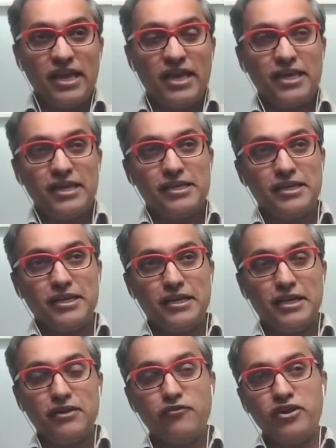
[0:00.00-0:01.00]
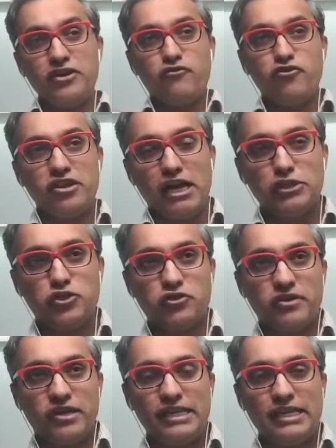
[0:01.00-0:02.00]
And a very different culture,
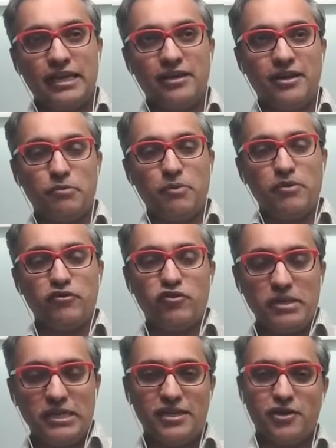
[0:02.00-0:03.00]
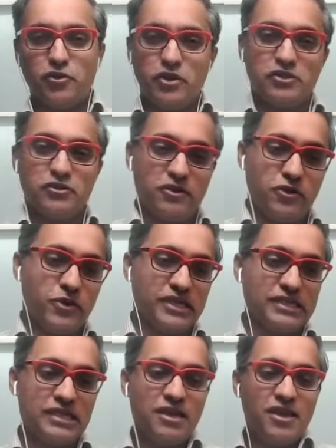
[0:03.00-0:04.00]
right? Like I'm coming from India, going to the
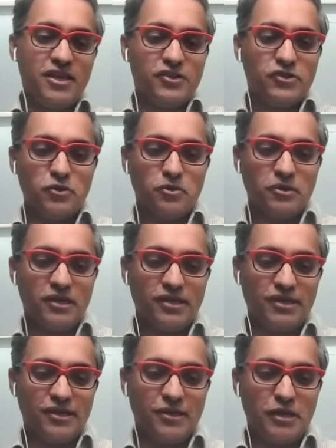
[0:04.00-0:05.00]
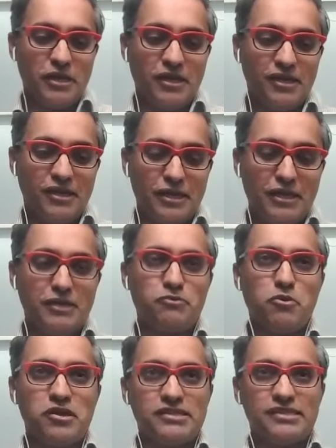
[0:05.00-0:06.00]
US. So
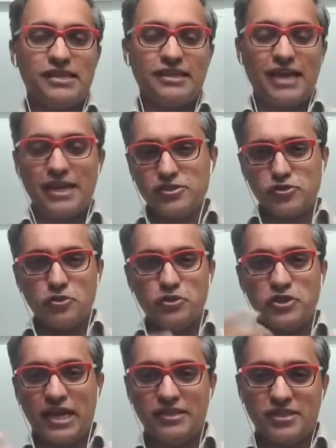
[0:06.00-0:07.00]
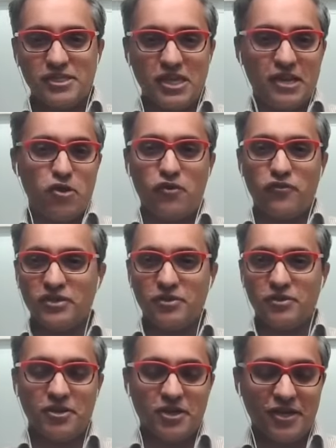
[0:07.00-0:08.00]
it had its own challenges and a lot of
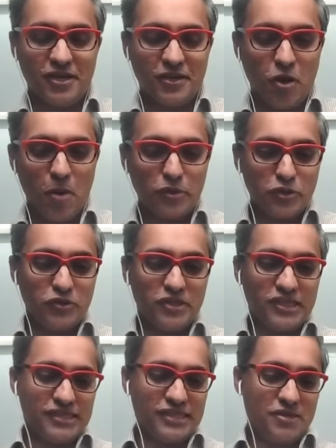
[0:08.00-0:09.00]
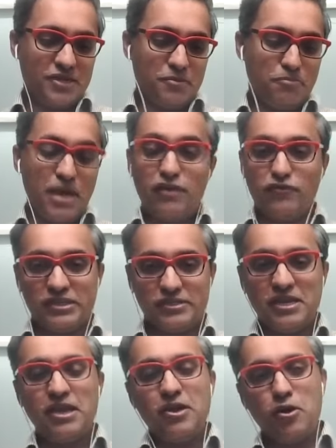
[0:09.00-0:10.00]
other opportunities and
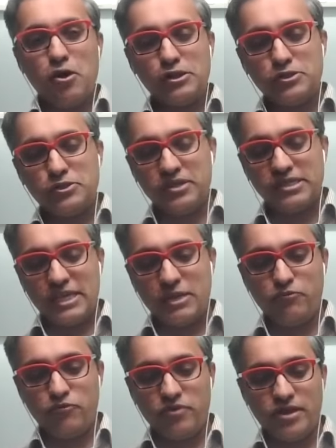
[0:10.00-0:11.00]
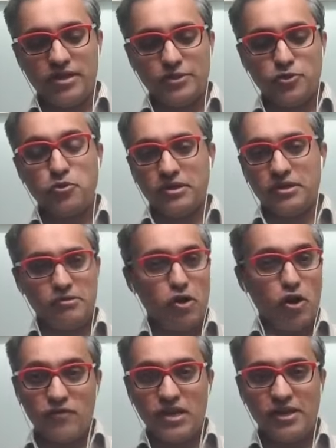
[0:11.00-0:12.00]
benefits also on the same token. A
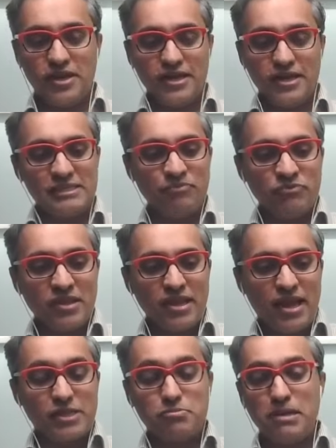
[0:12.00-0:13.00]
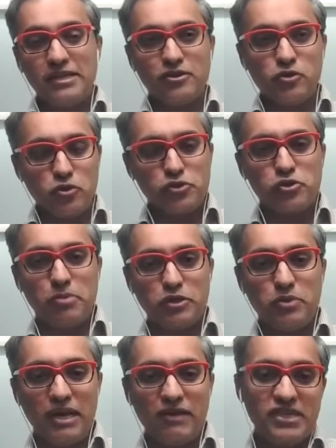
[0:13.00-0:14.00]
lot of learnings. I spent close to
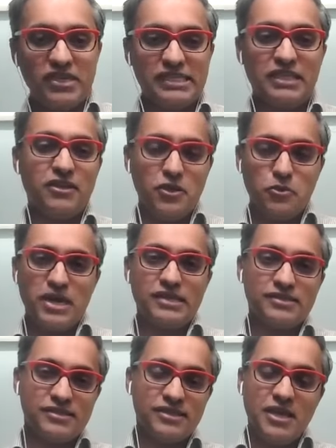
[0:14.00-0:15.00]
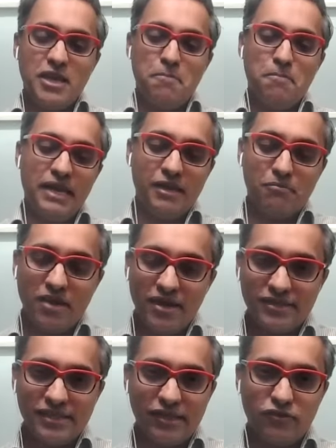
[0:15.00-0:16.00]
about 12 years in the US, building
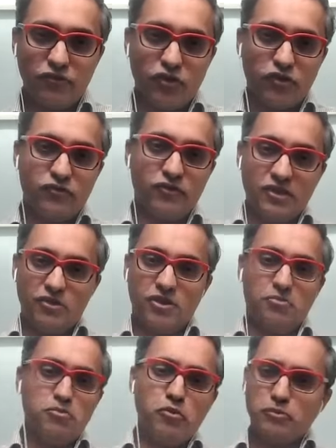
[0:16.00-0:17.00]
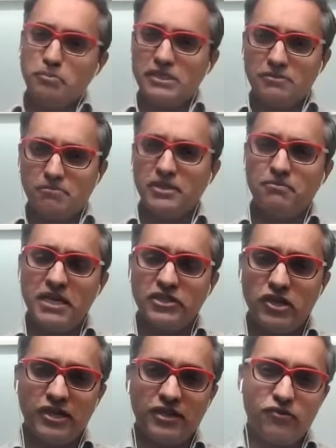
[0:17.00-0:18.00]
myself on the
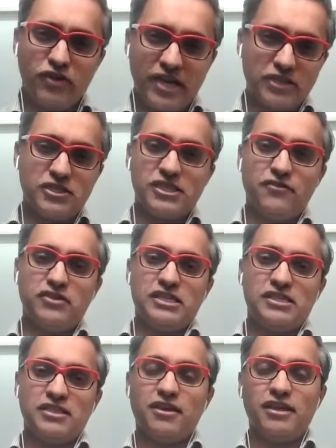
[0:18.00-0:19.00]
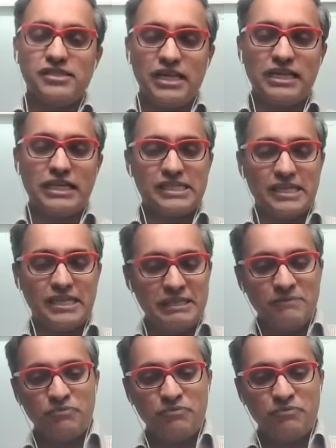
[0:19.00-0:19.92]
majorly in the financial services and the consulting side.